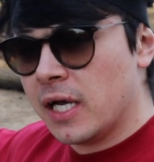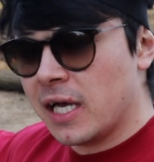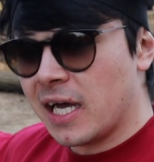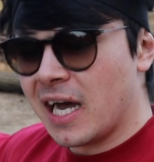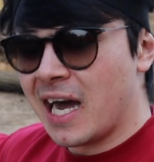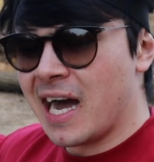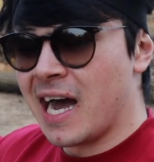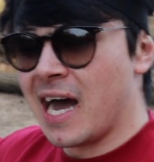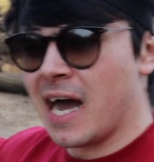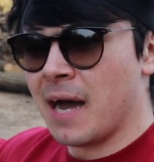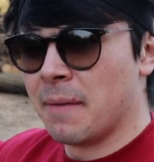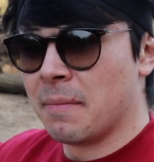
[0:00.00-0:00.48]

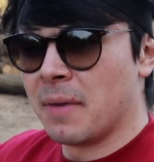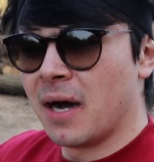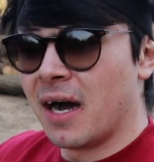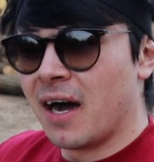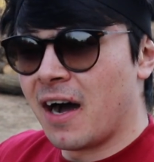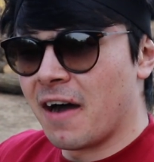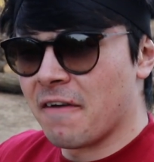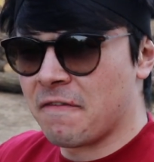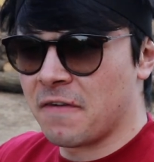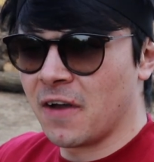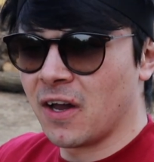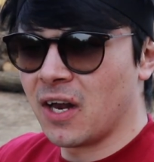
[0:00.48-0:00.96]
Um,
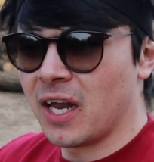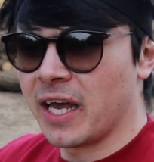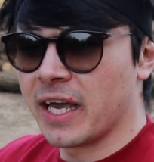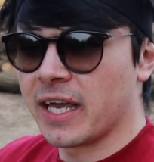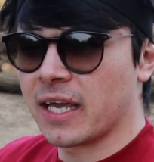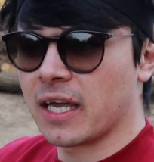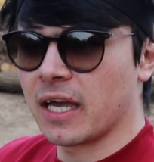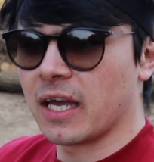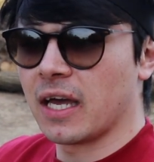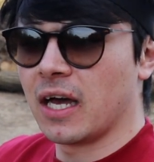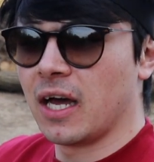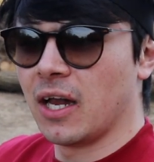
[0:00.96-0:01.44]
I feel
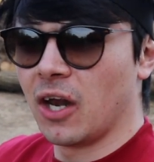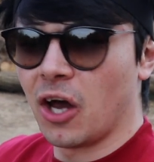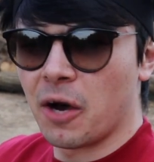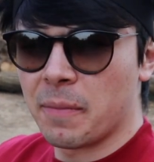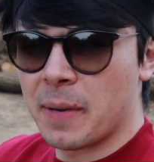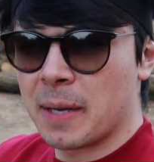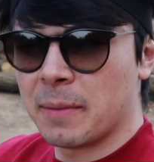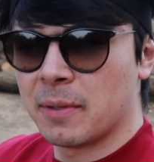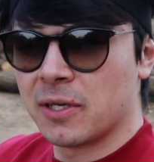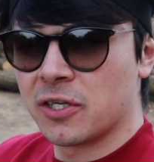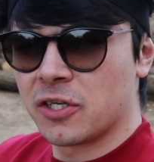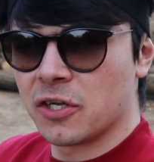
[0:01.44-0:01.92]
like a lot of
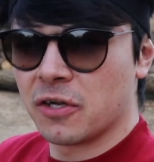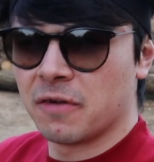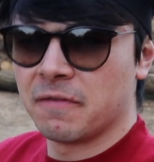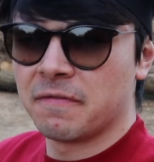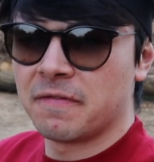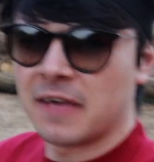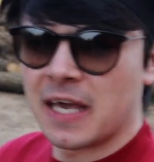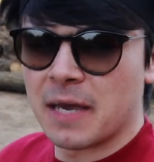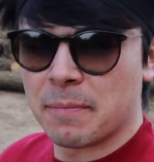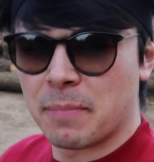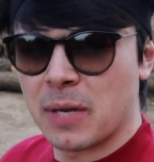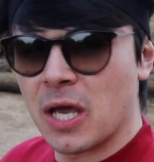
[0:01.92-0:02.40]
people are doing
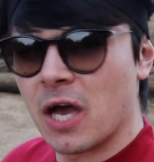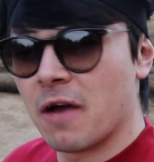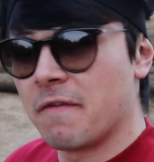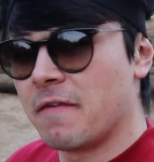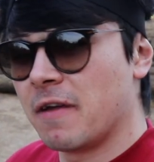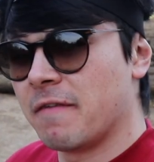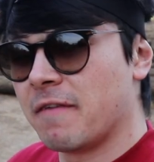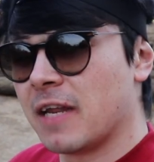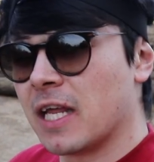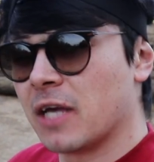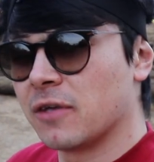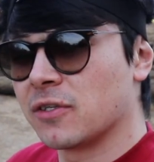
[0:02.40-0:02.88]
P O
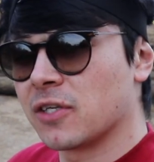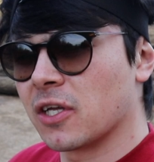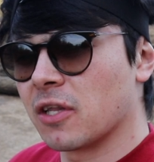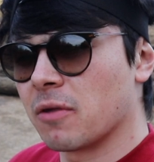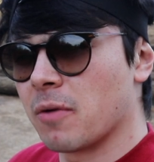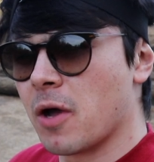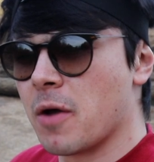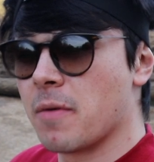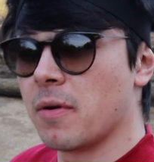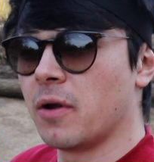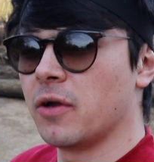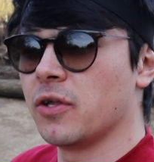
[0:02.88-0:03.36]
V videos at the
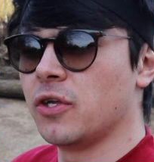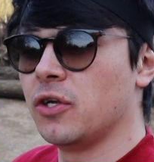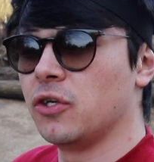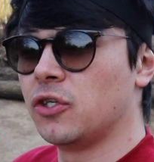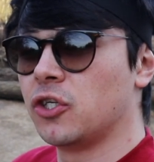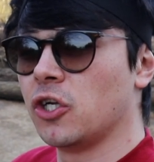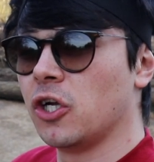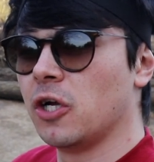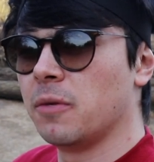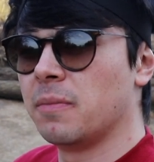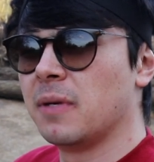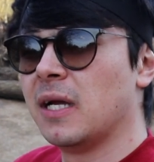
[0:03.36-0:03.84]
moment on
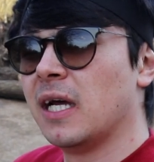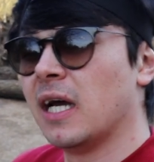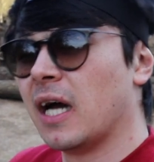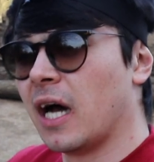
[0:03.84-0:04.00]
YouTube.